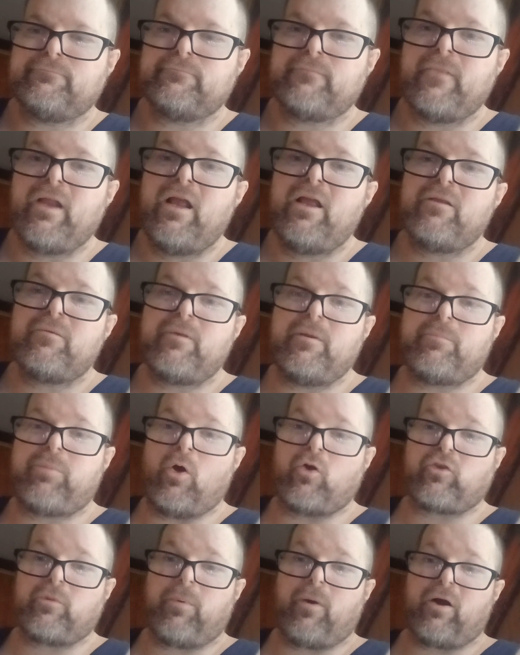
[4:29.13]
It's in
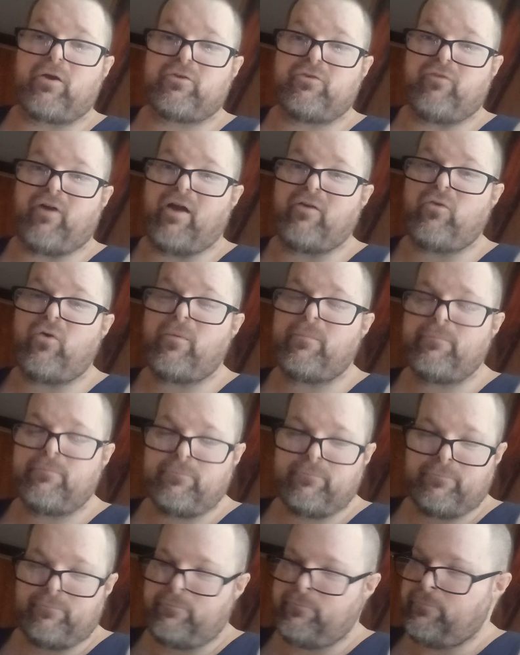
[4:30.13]
Post-Apocalyptic Survival,
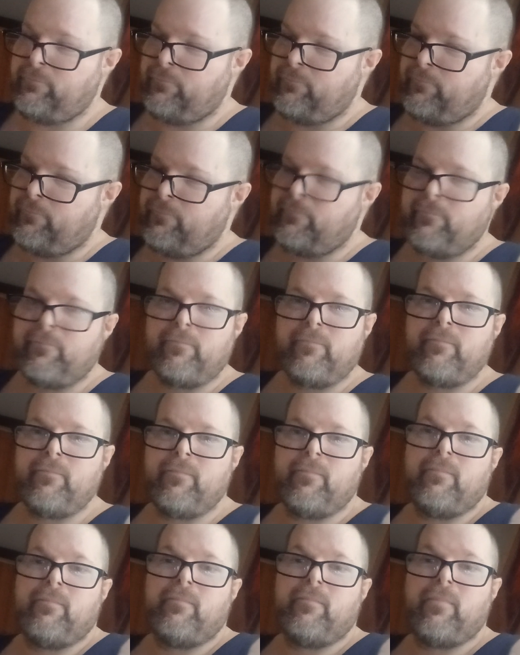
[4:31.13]

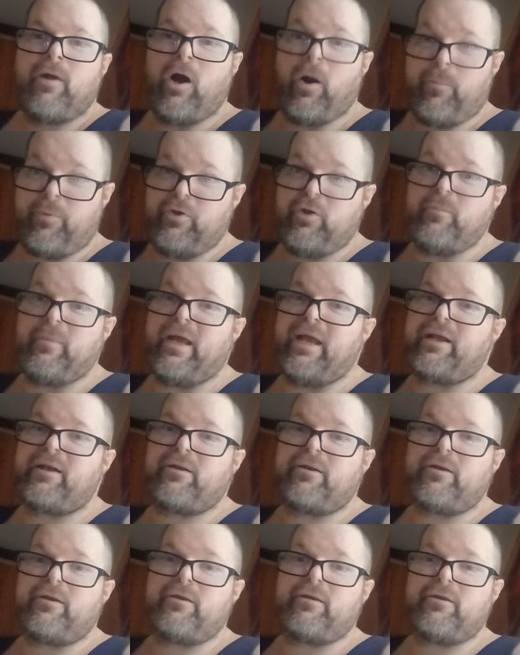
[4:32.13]
helping you make
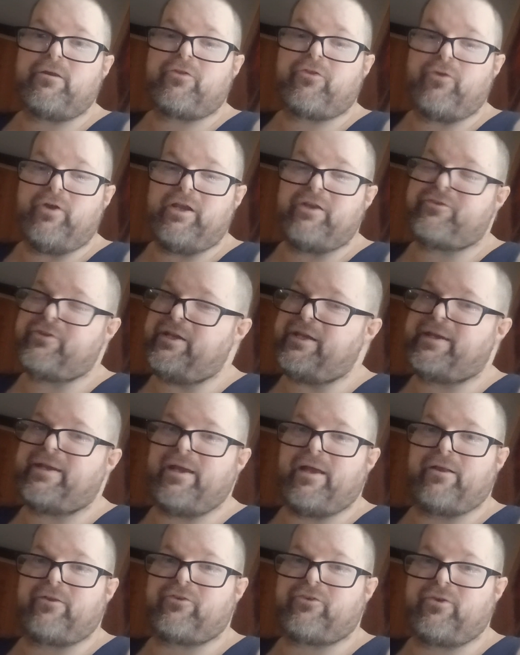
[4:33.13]
3C
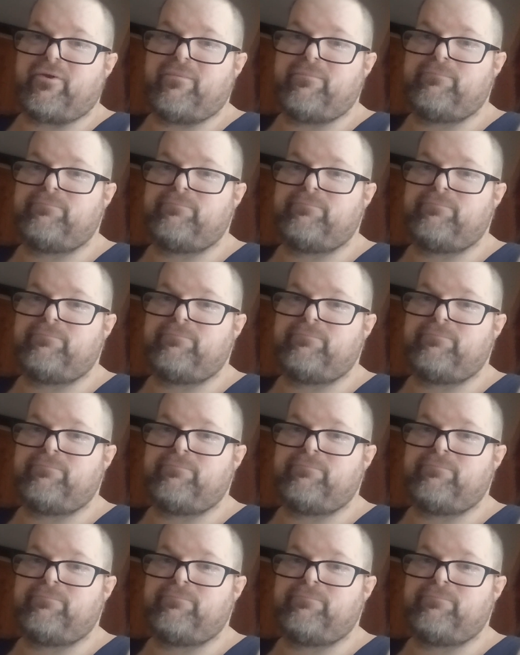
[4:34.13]
kits